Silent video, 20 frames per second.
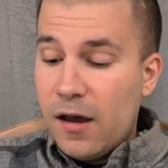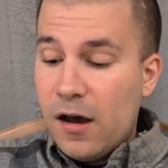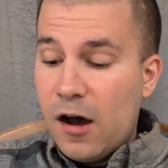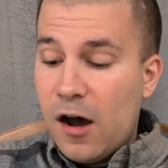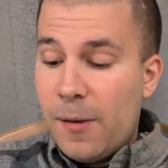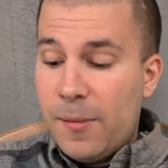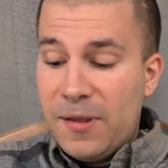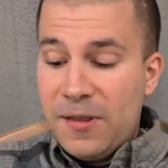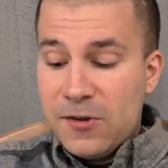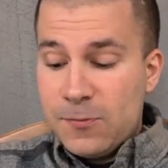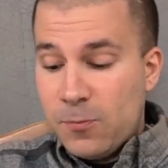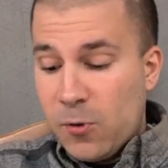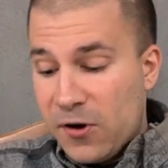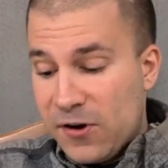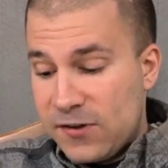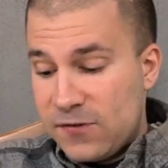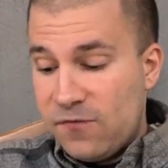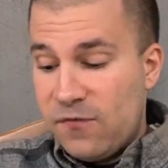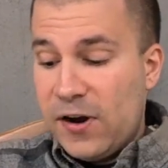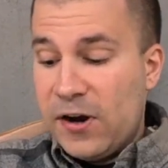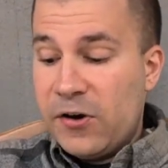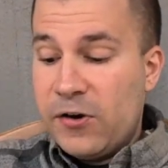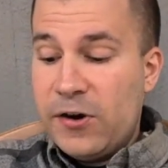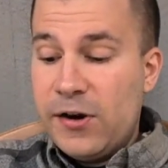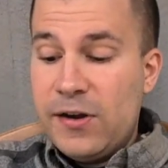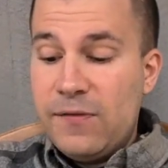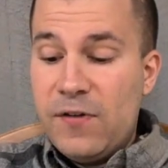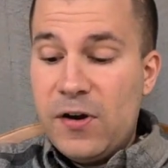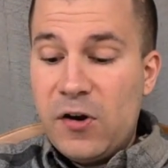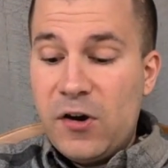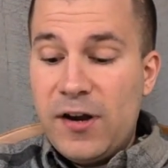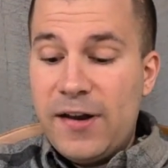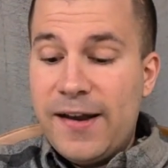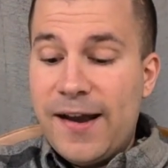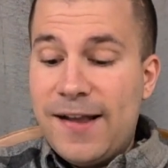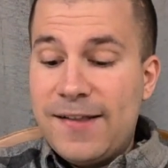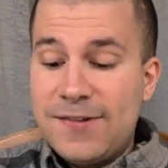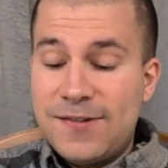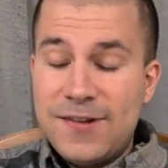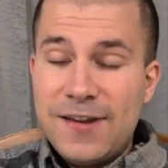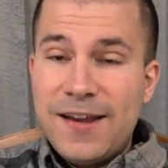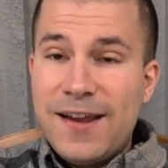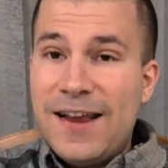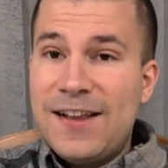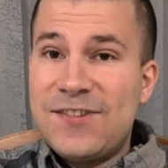And this book is very, very dense.